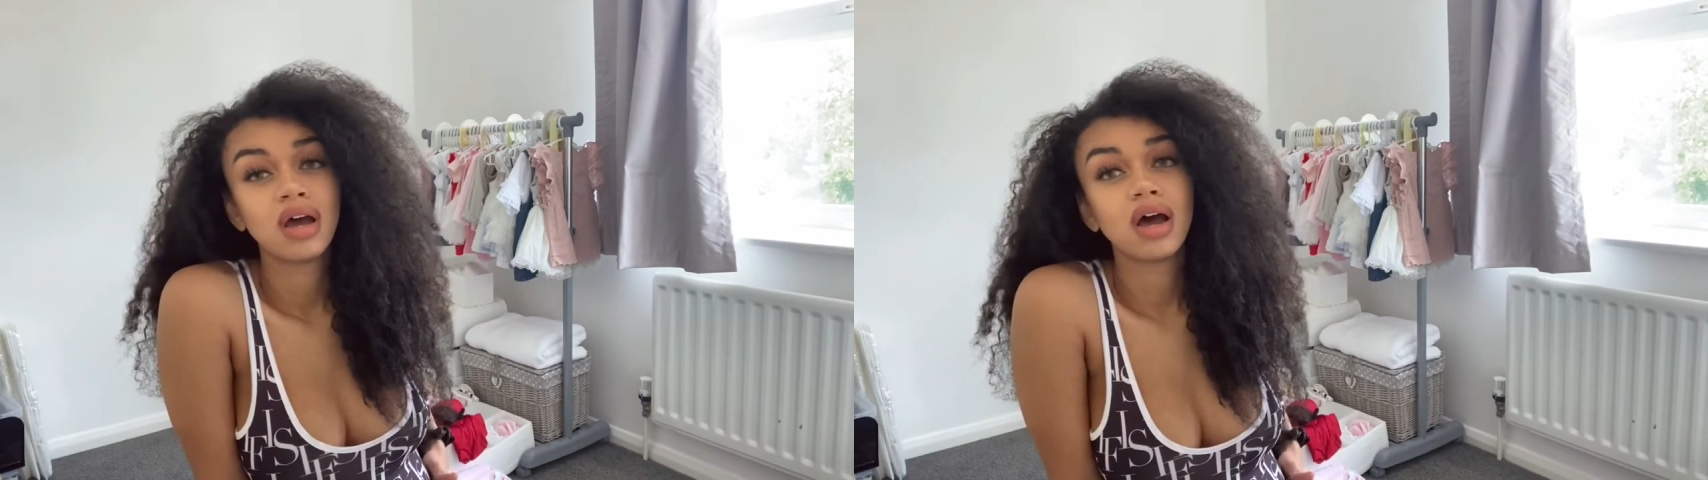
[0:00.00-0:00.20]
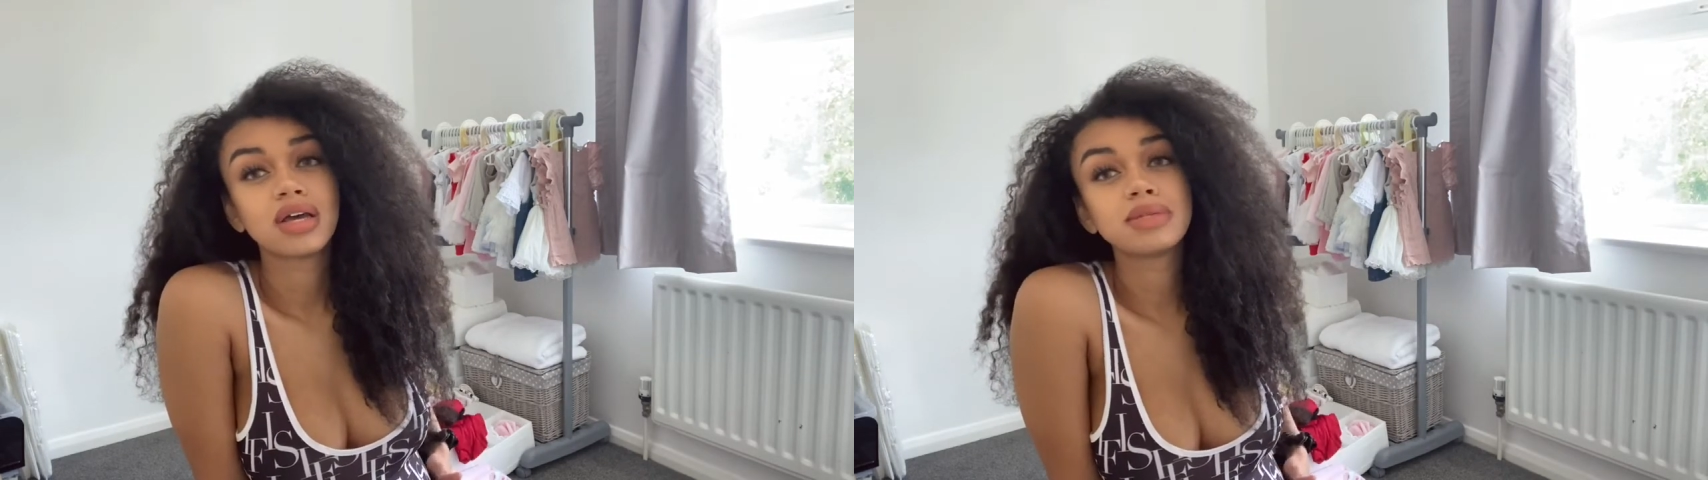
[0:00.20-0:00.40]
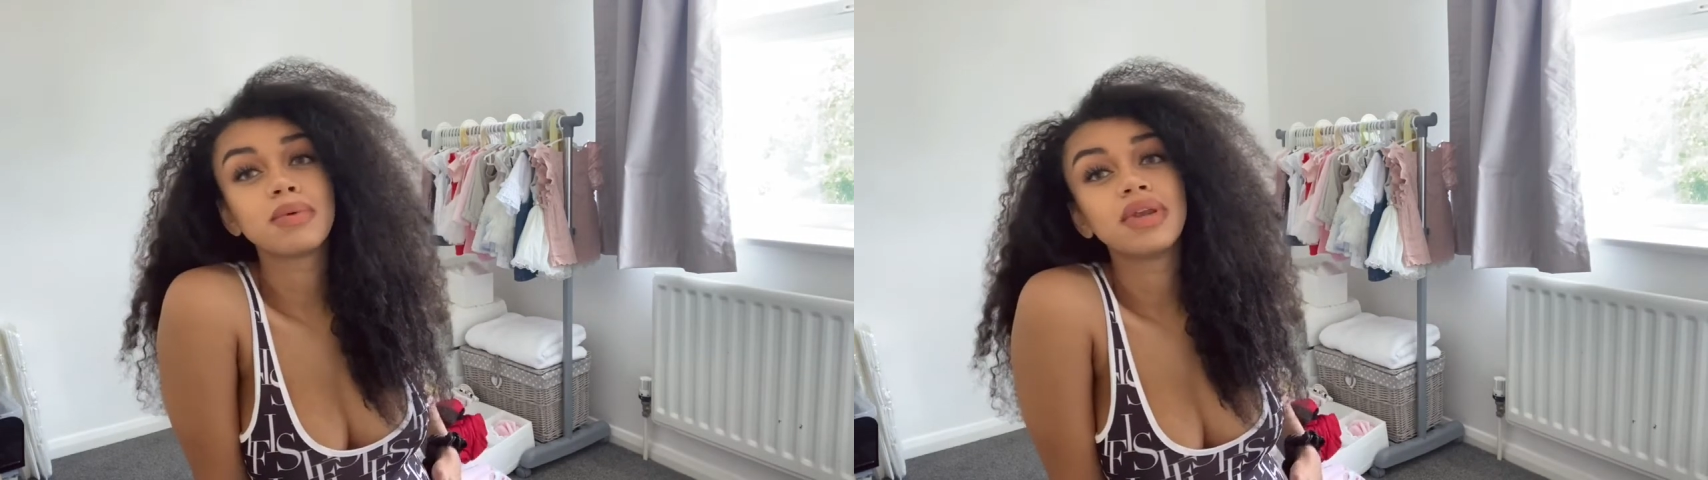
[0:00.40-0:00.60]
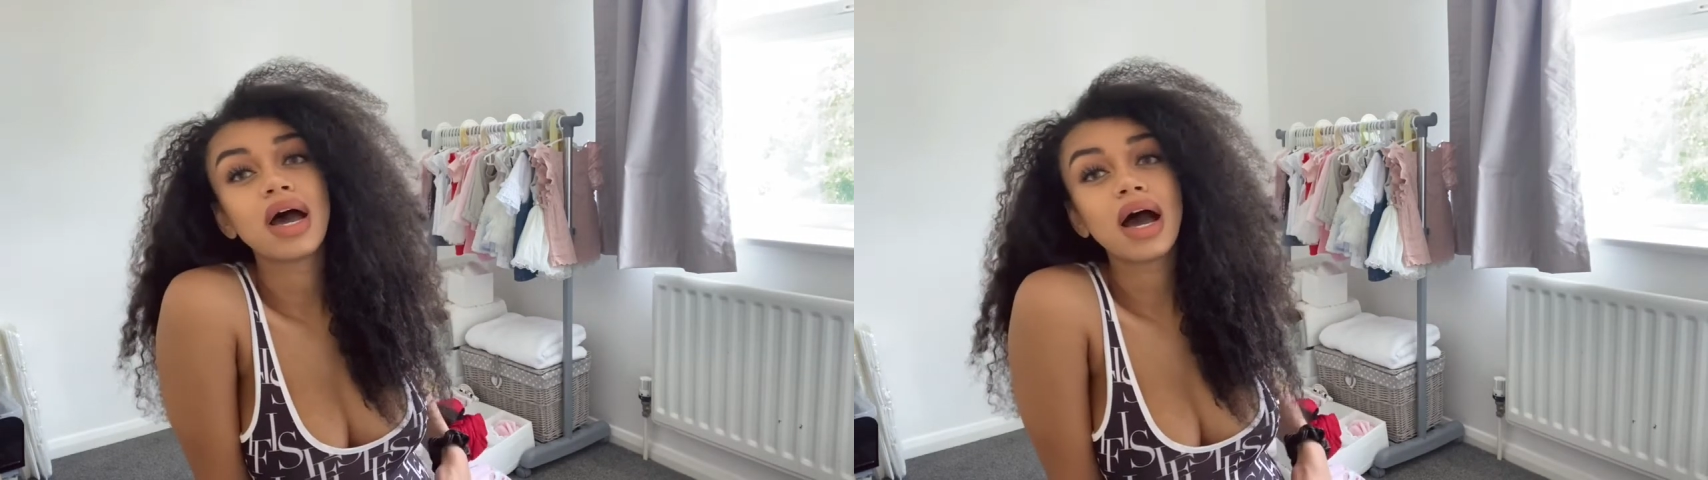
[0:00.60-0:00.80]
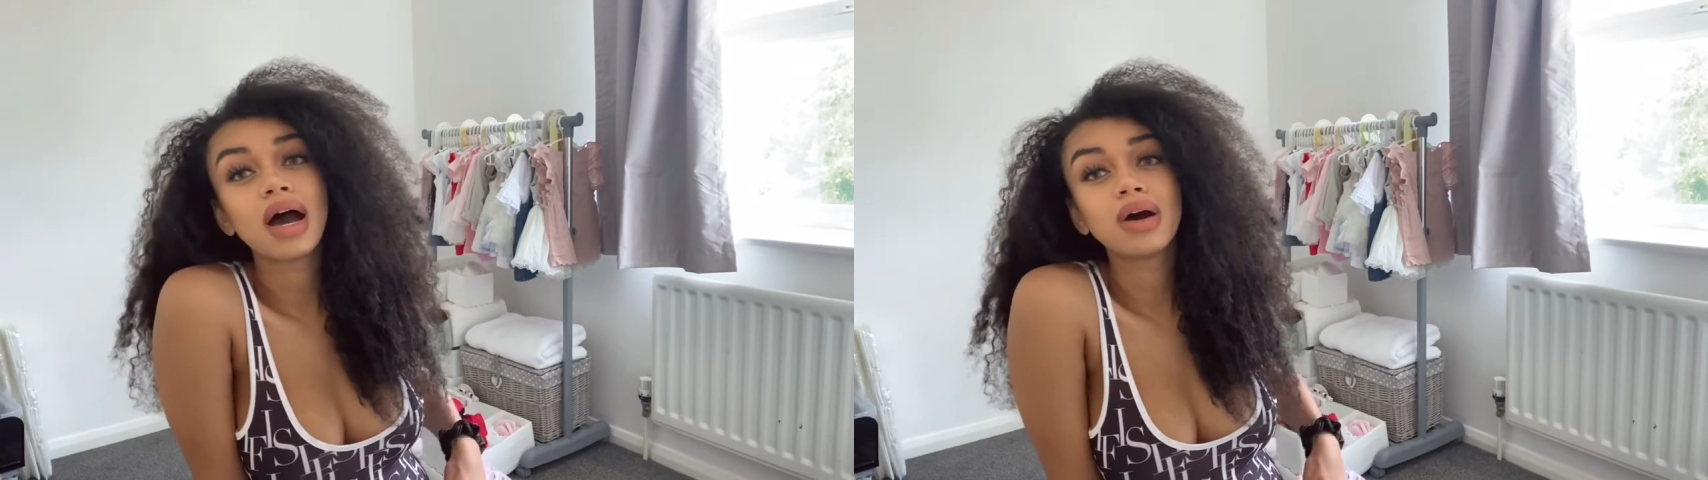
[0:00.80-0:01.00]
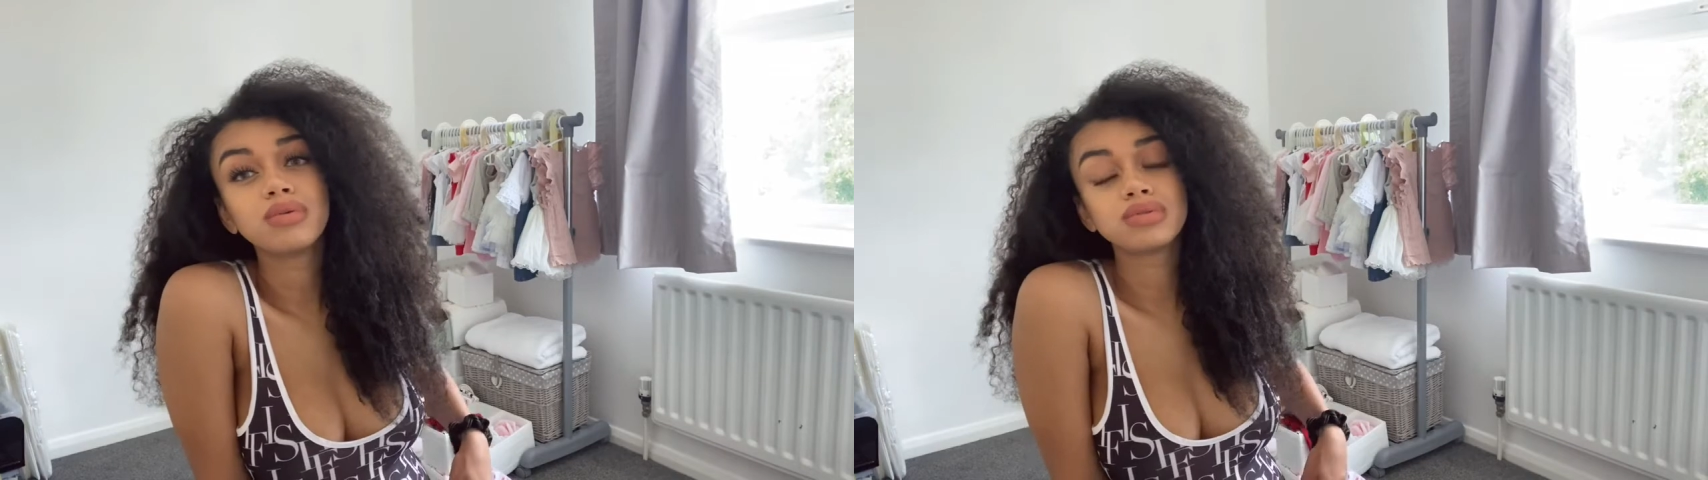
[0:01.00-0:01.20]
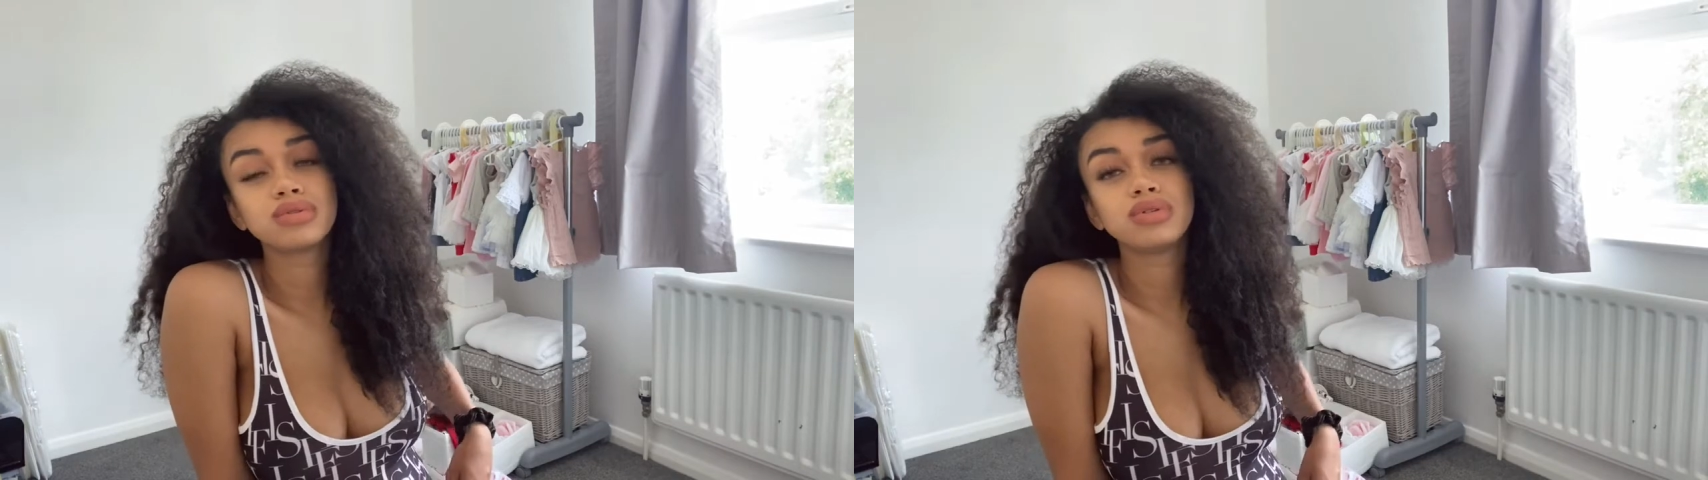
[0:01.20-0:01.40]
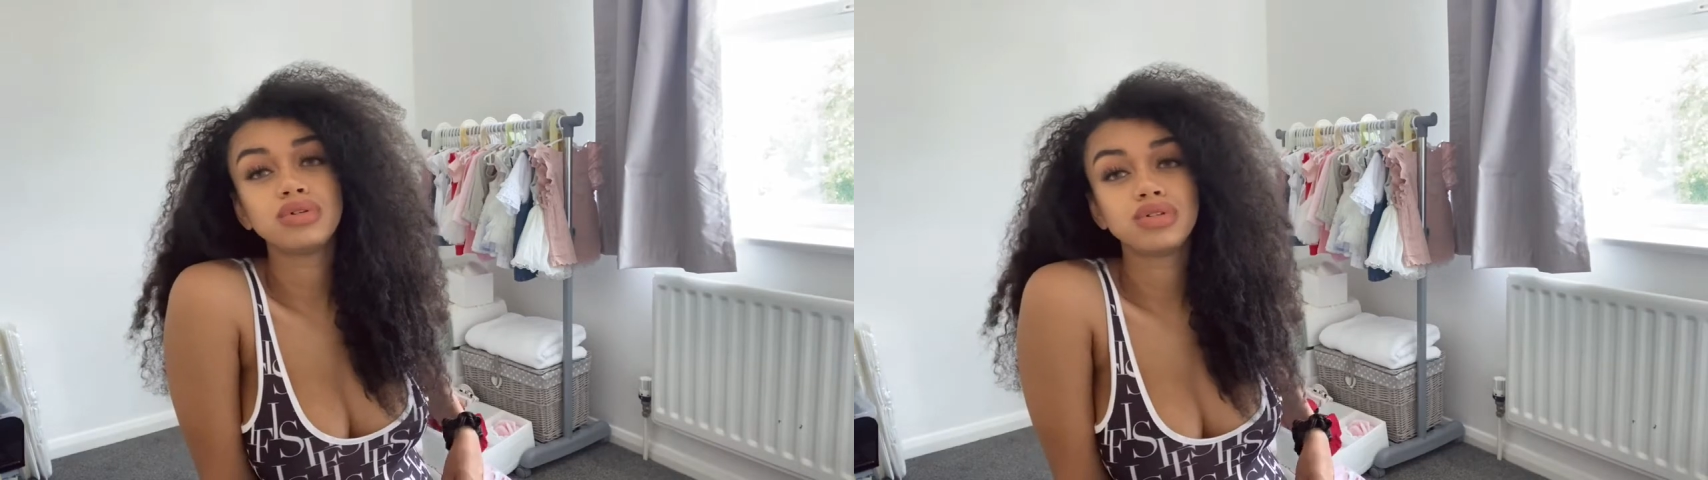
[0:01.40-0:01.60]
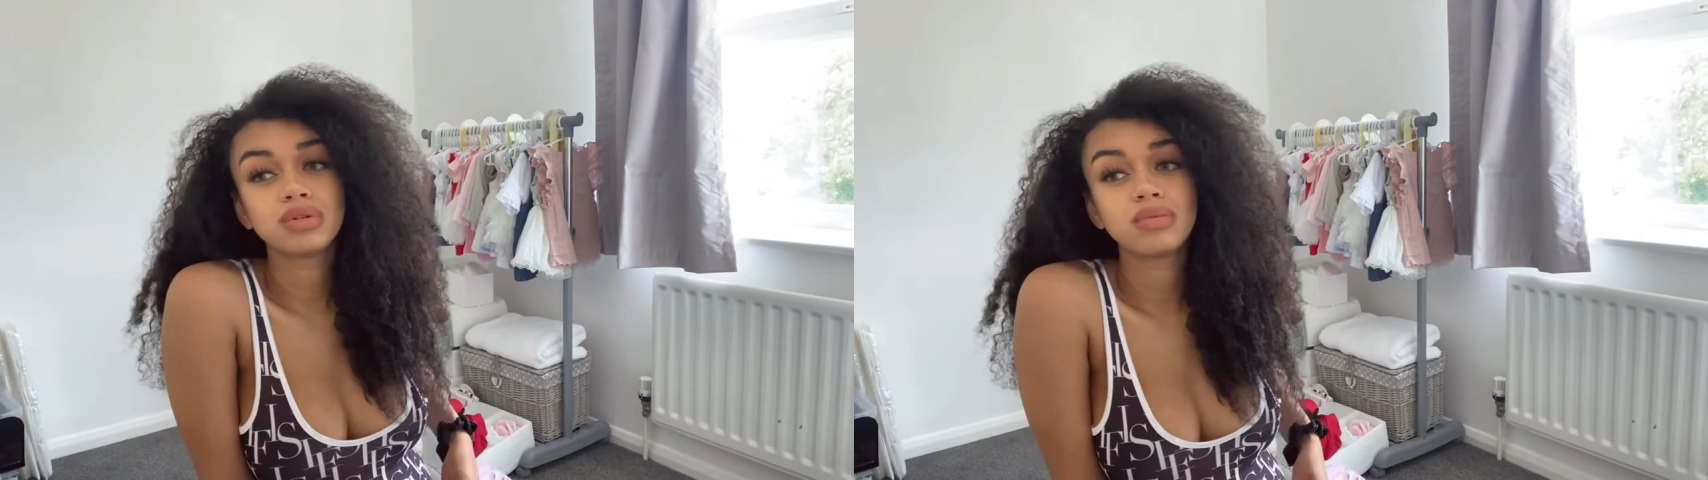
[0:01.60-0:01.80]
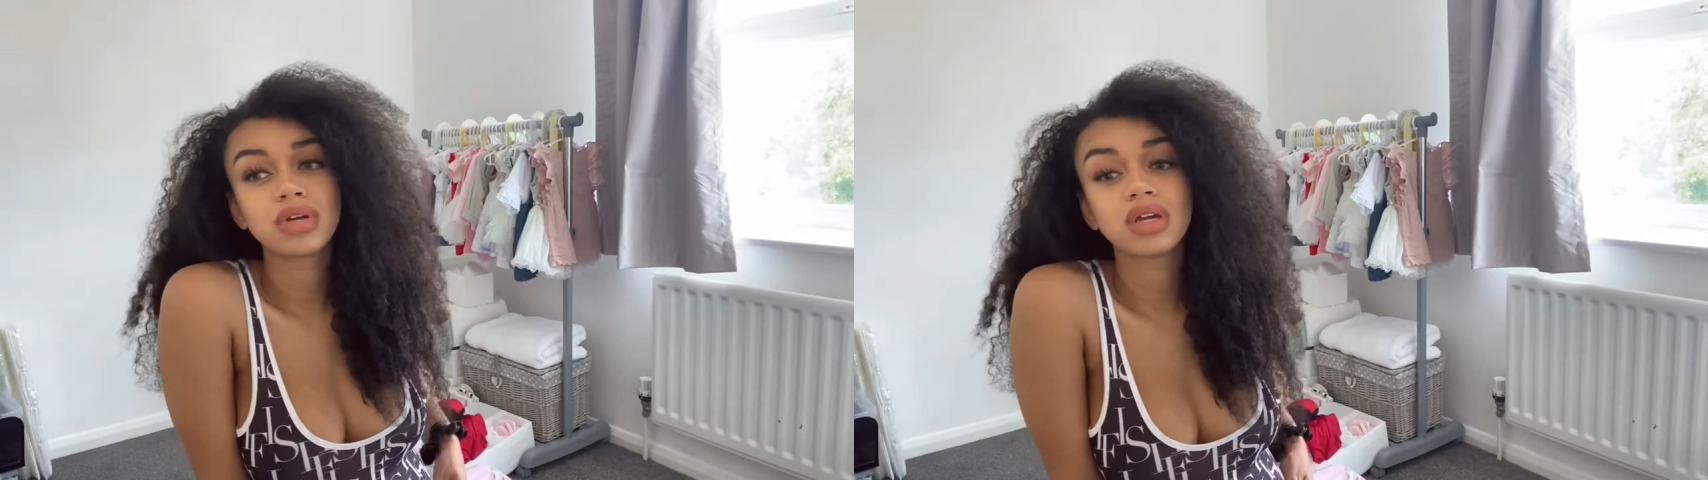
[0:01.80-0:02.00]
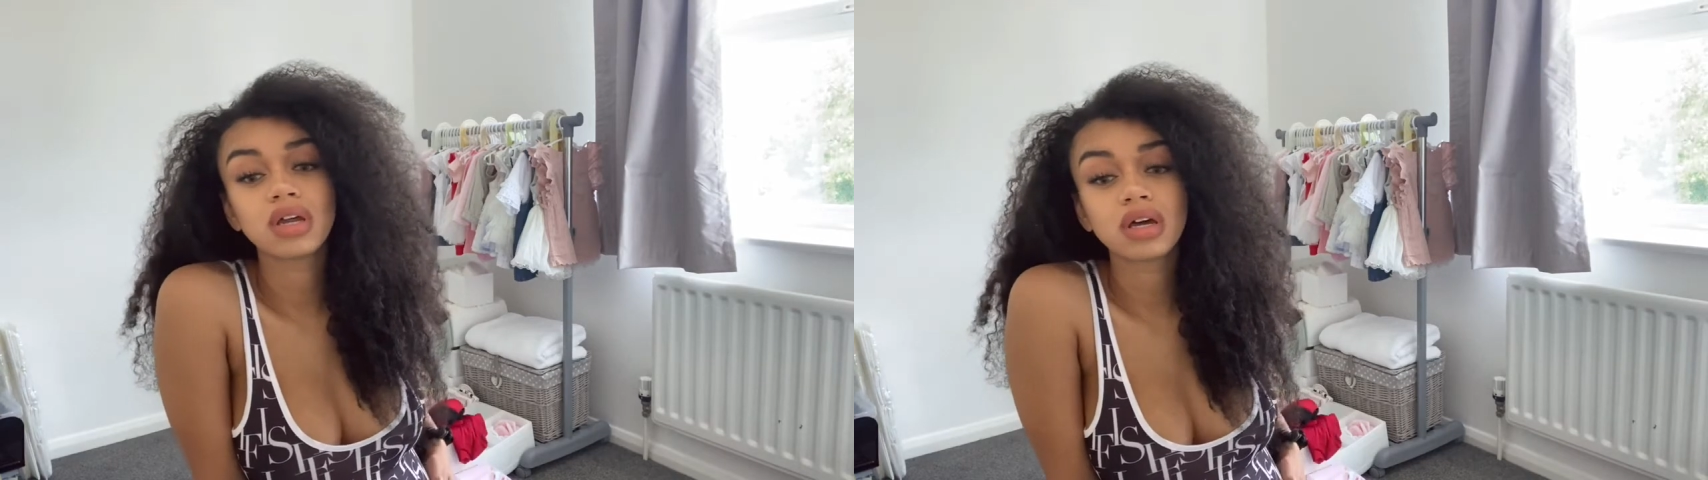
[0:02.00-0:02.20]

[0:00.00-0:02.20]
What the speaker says: I spent hours on YouTube looking like,